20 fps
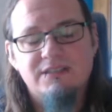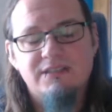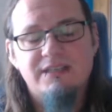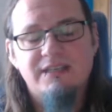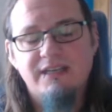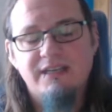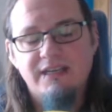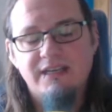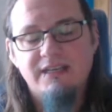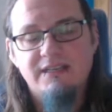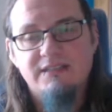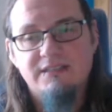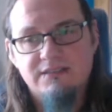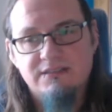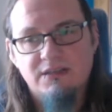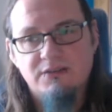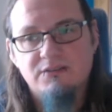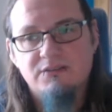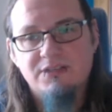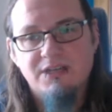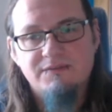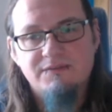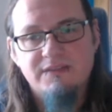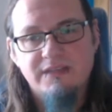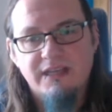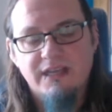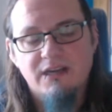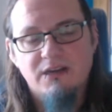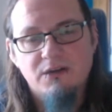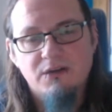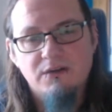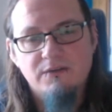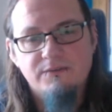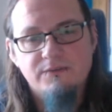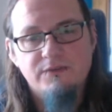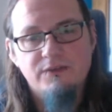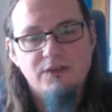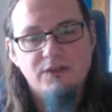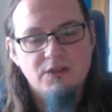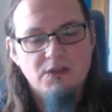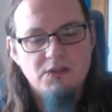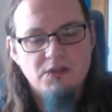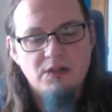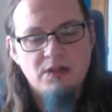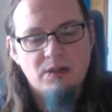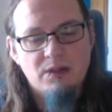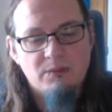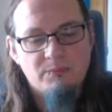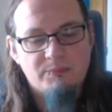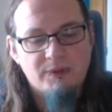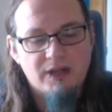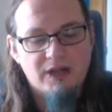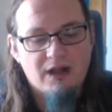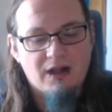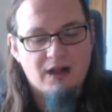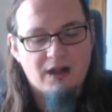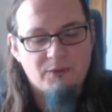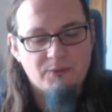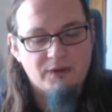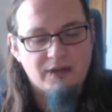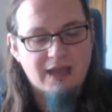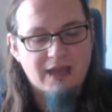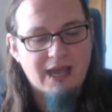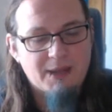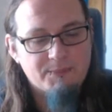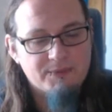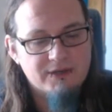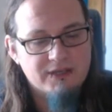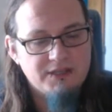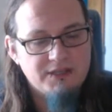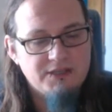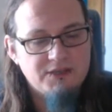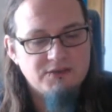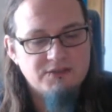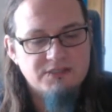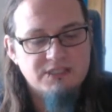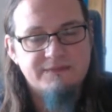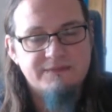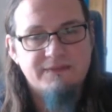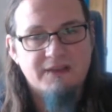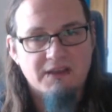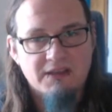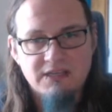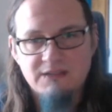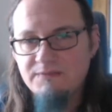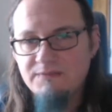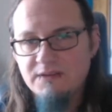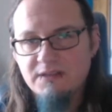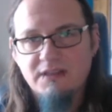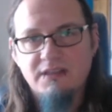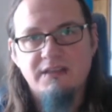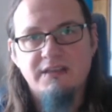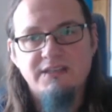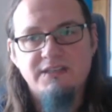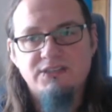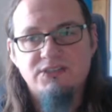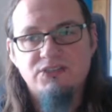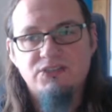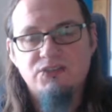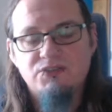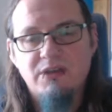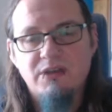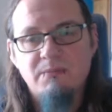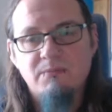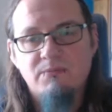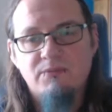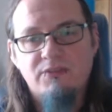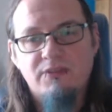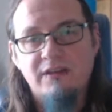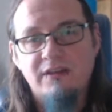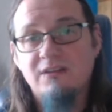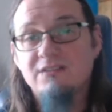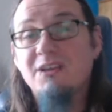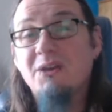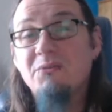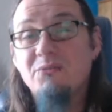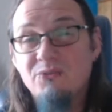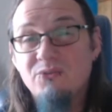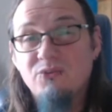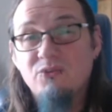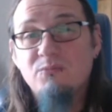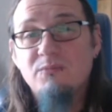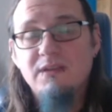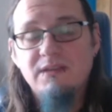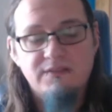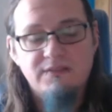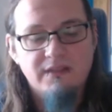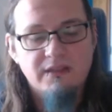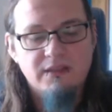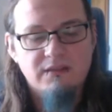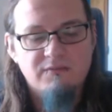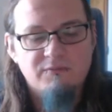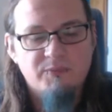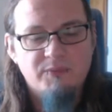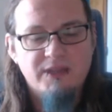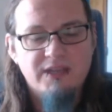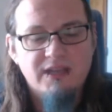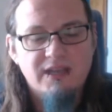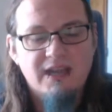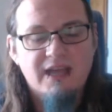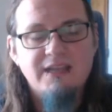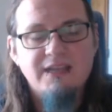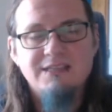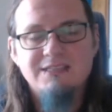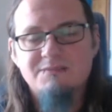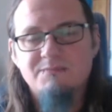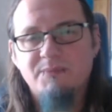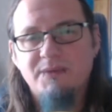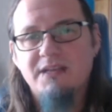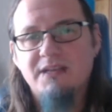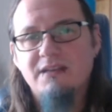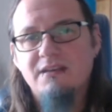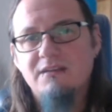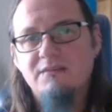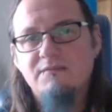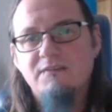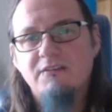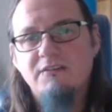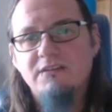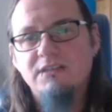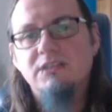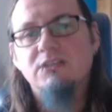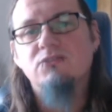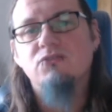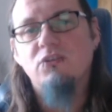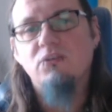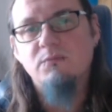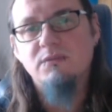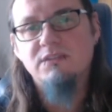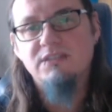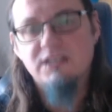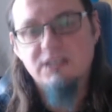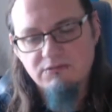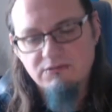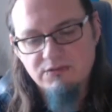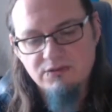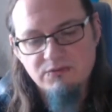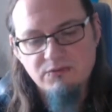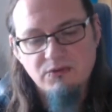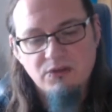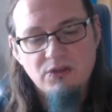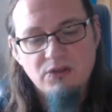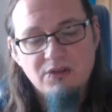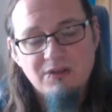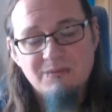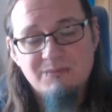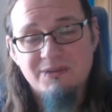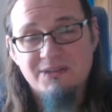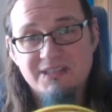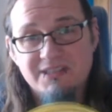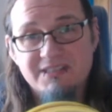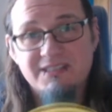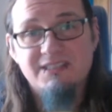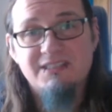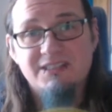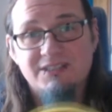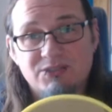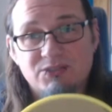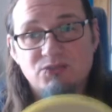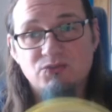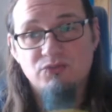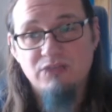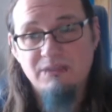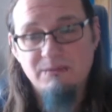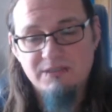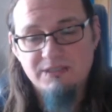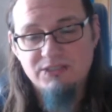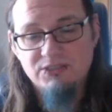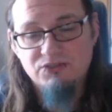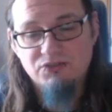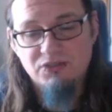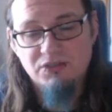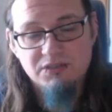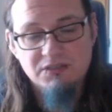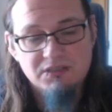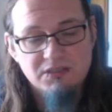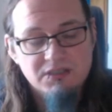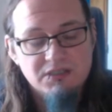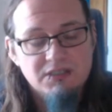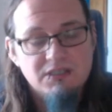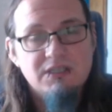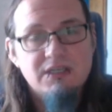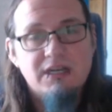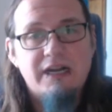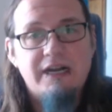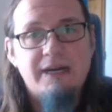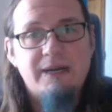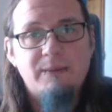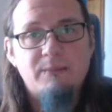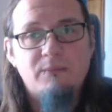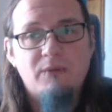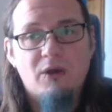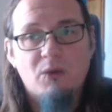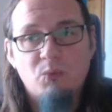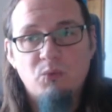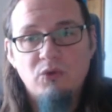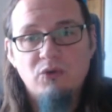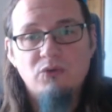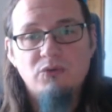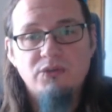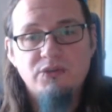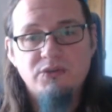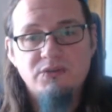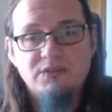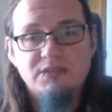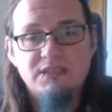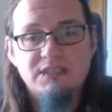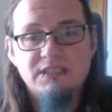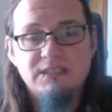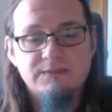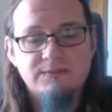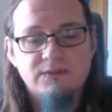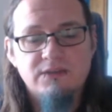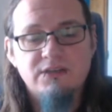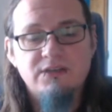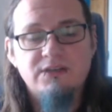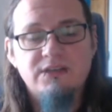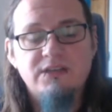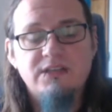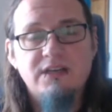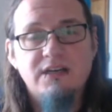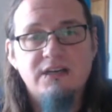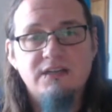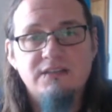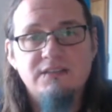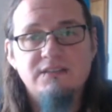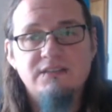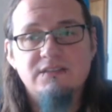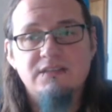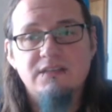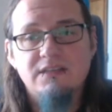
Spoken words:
it is so tough to get off. But I would happily use this for anything that needs strength, and I don't normally think of PLA as being a very strong material, but this is extremely strong. I will use this for cookie cutters,